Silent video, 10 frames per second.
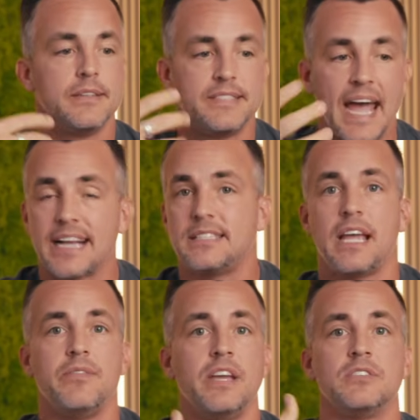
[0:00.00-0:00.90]
tax
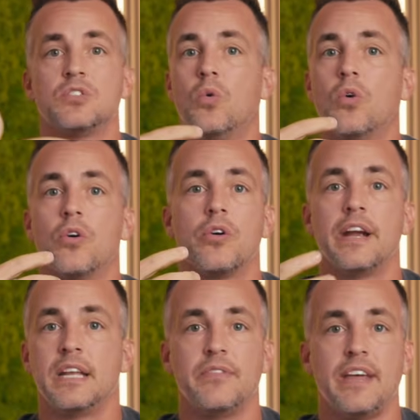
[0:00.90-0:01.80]
savings or any of